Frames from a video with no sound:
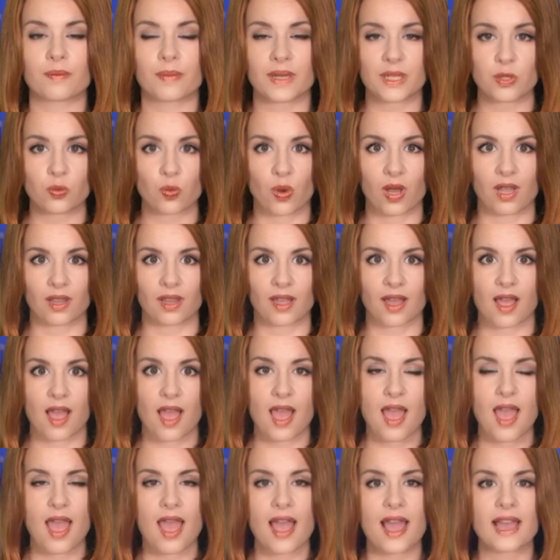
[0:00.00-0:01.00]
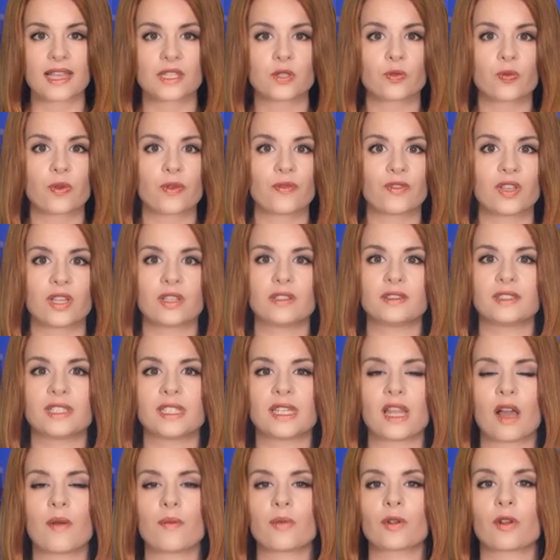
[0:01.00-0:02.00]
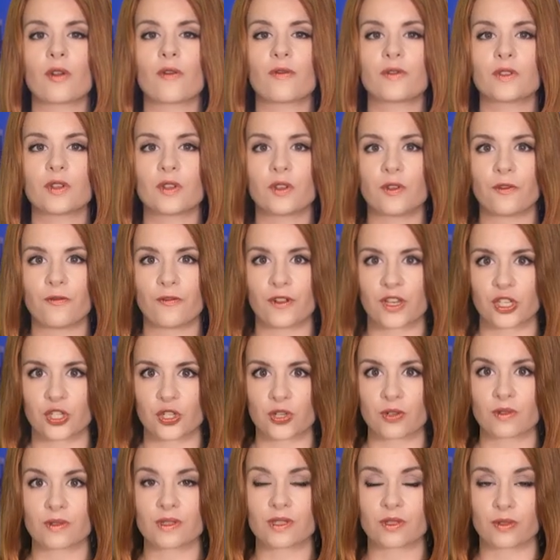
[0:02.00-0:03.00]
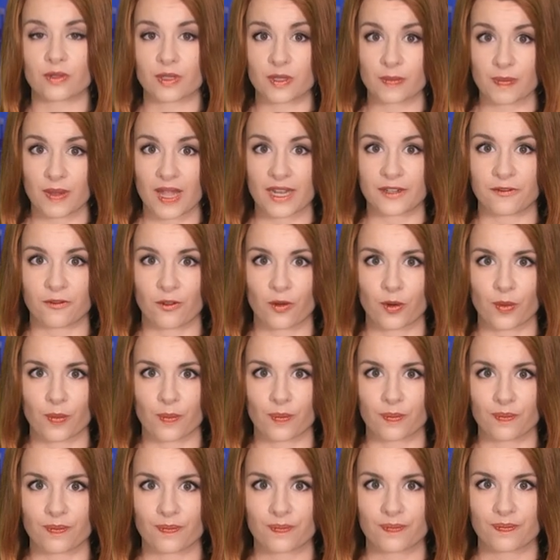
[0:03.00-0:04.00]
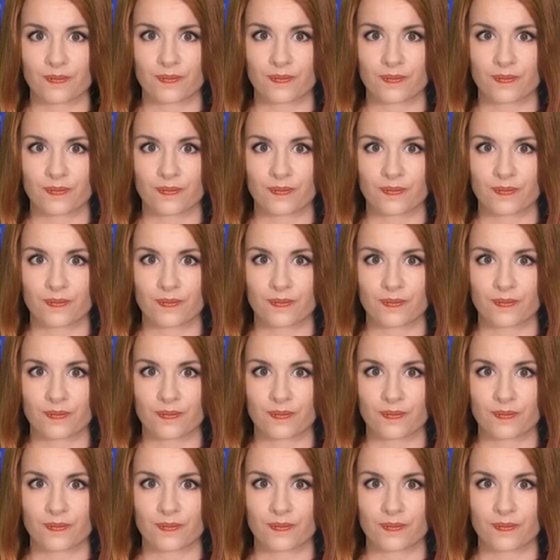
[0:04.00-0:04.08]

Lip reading: Bitwala has revealed a number of new features to its platform.